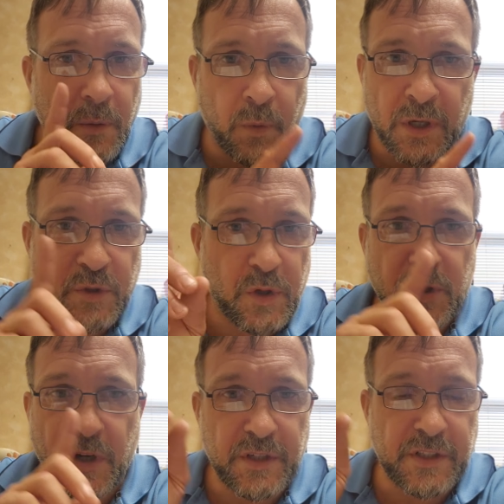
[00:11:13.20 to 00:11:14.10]
one or two
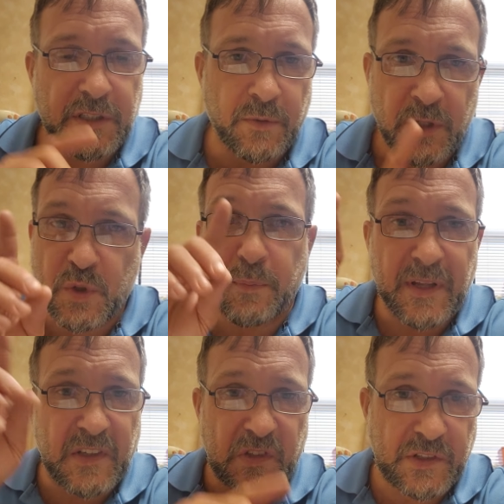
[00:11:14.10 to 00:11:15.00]
choices, one or two
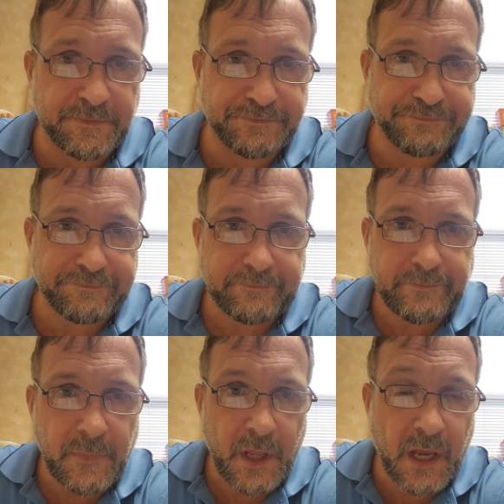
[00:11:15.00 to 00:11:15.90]
places,
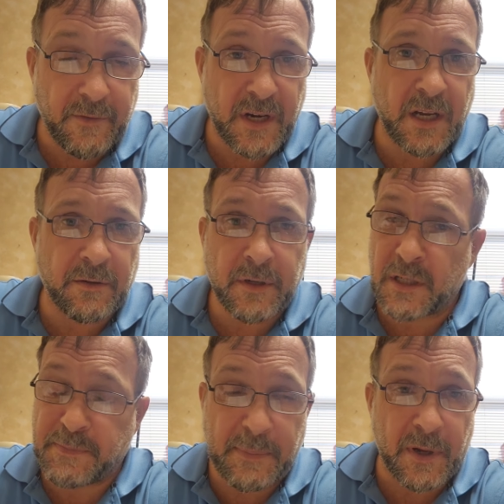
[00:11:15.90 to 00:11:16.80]
heaven or hell. Now,
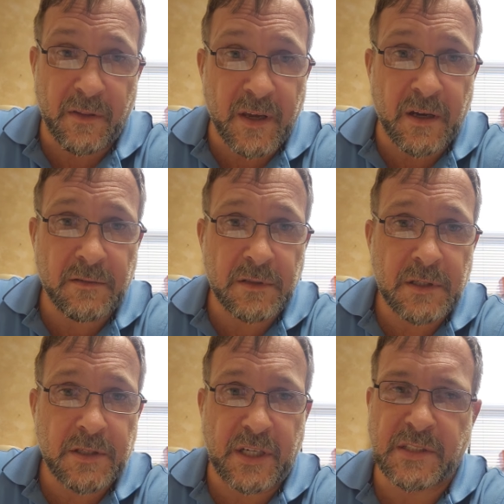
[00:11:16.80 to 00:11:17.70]
there's people out there
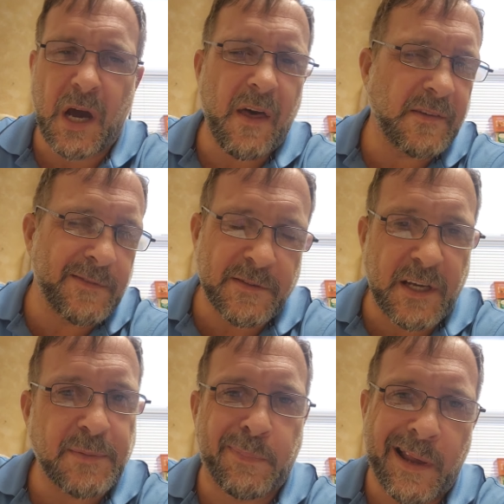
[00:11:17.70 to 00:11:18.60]
try say, oh, there's no
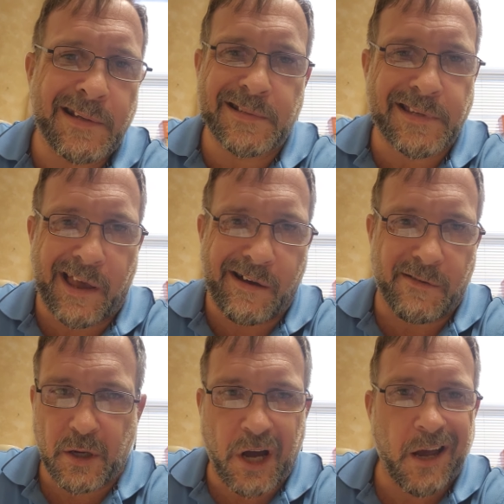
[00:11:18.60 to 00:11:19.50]
such place as
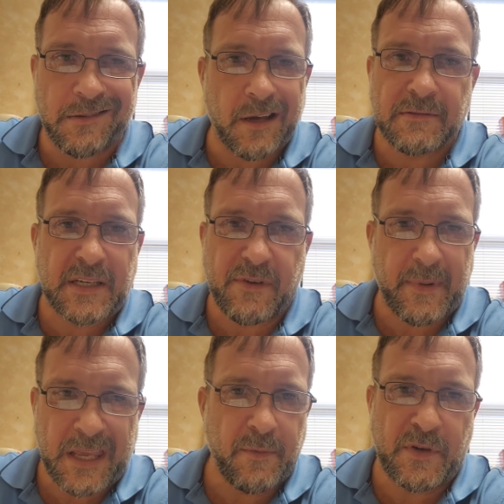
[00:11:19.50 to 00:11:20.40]
hell. God loves
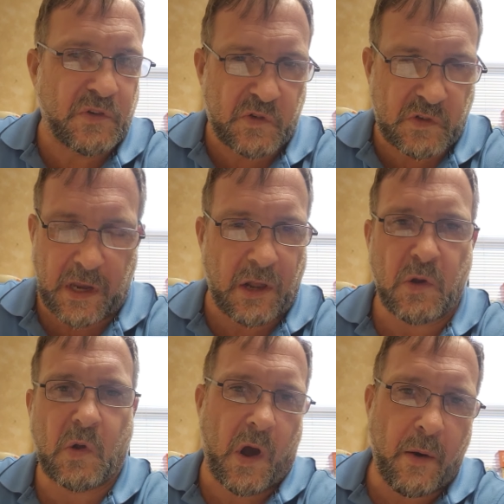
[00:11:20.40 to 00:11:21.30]
everybody. He wouldn't send, a
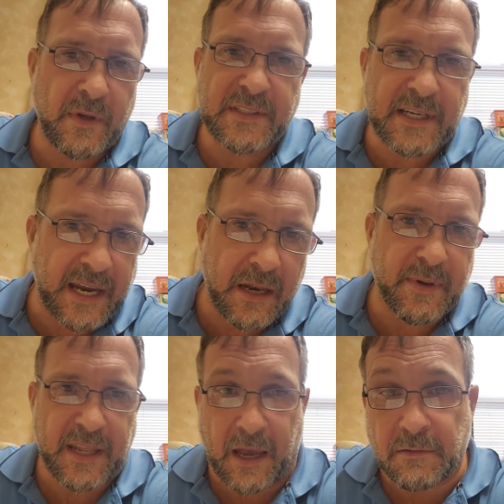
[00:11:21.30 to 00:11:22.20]
good God wouldn't send
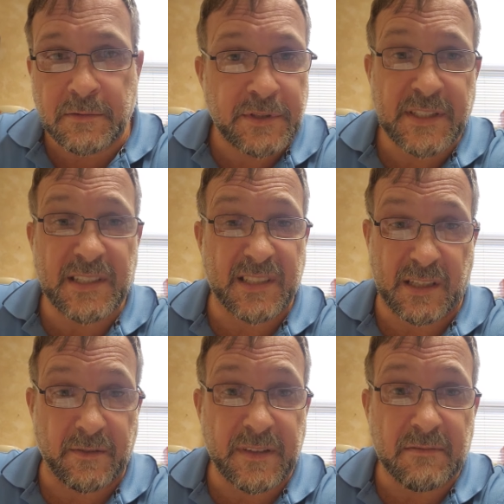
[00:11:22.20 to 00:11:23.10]
anybody to hell. You send
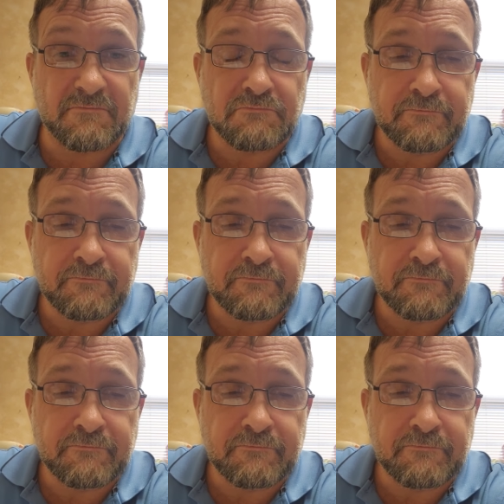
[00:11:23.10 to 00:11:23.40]
yourself there.